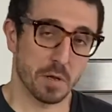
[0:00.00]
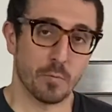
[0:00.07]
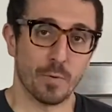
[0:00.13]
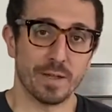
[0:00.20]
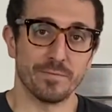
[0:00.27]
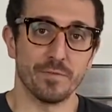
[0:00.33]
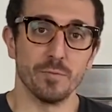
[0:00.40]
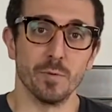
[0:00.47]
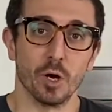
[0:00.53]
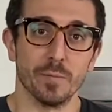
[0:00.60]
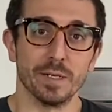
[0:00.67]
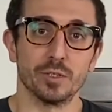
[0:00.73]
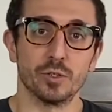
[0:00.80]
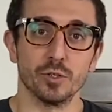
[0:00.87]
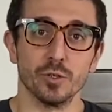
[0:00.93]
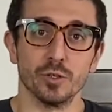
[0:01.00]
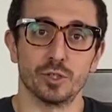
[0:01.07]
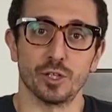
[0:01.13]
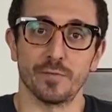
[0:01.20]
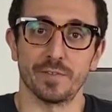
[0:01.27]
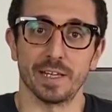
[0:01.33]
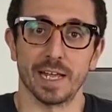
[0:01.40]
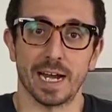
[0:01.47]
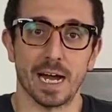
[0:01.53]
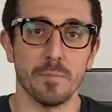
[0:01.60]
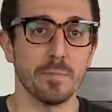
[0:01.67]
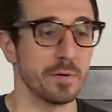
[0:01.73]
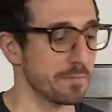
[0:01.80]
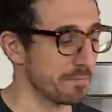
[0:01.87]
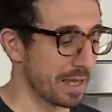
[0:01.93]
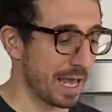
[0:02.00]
wait a few moments to soften it up,